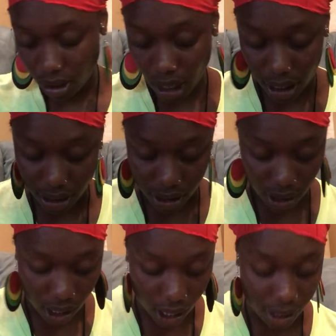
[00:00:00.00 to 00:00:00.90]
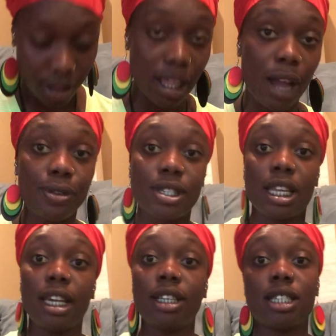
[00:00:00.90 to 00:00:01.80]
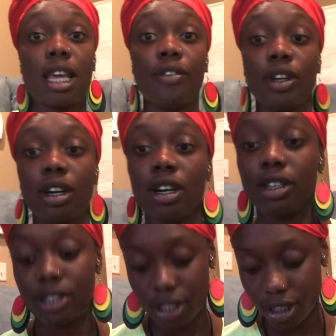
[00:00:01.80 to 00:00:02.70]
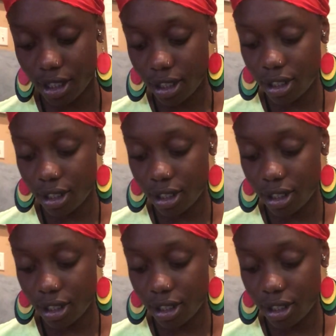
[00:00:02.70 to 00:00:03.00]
that is a lot. That was like 7 cards.